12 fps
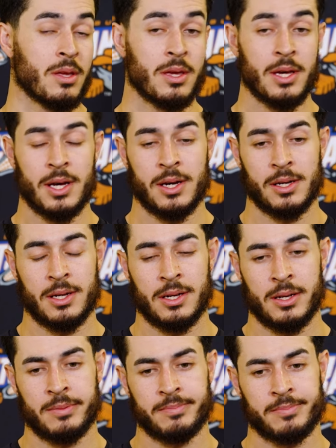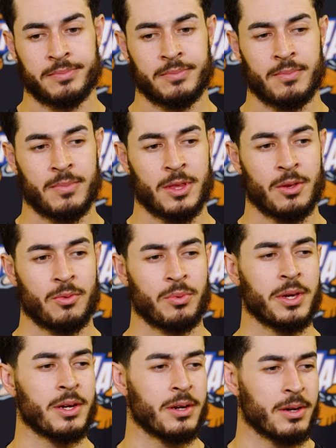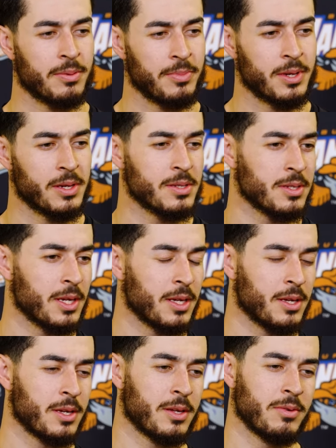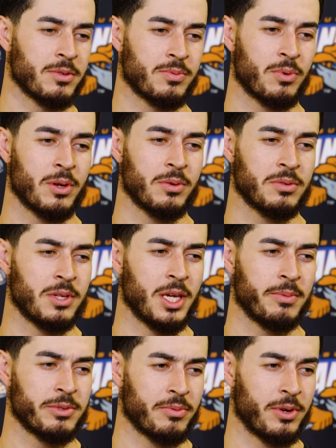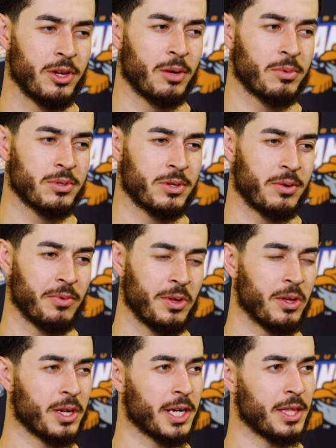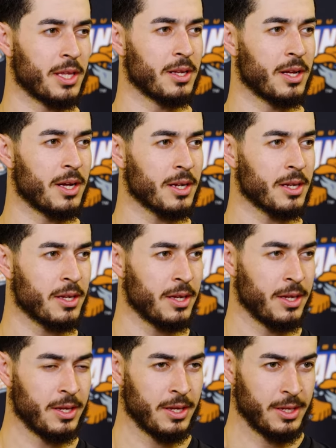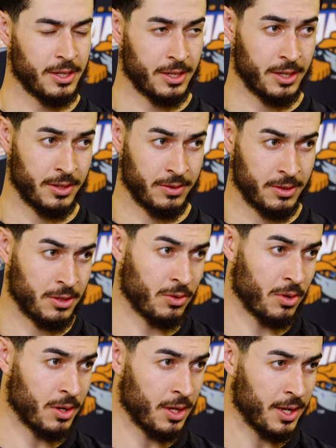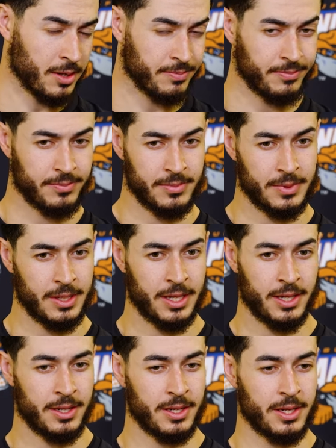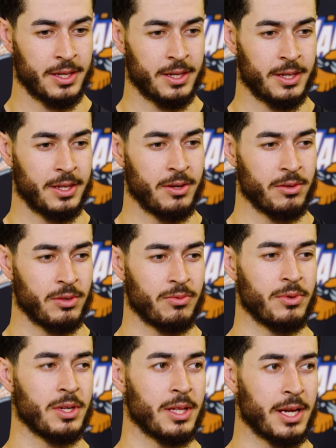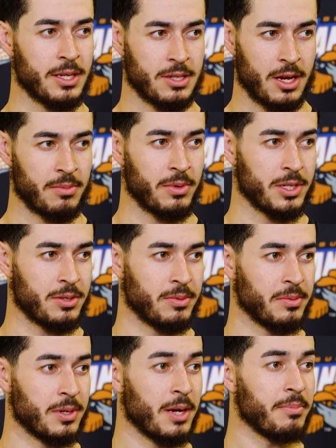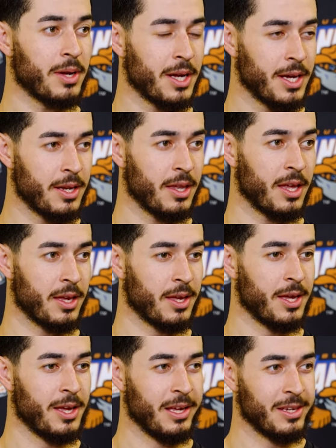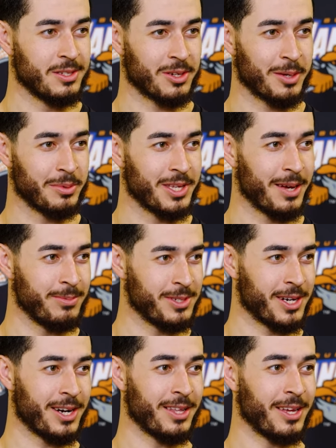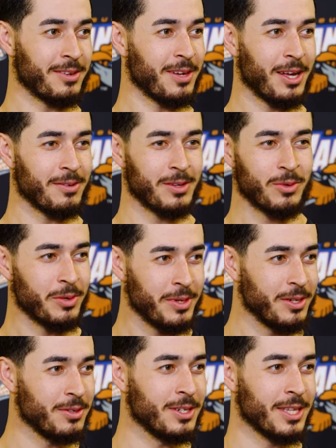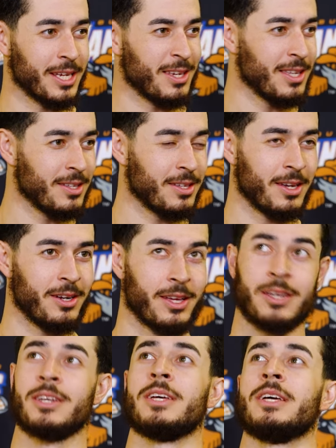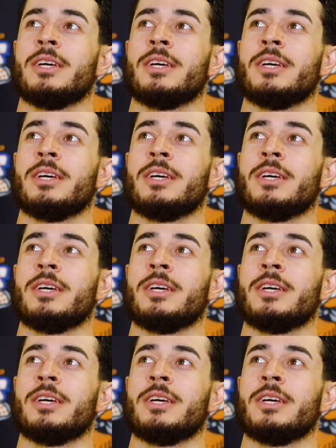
Yeah, weird, because like it was one of those games where you almost aren't really looking at the clock or the score clock, and you didn't really realize how much we were up by, and like so a couple of times you're kind of like, oh, what are we doing, like get, and then you're like,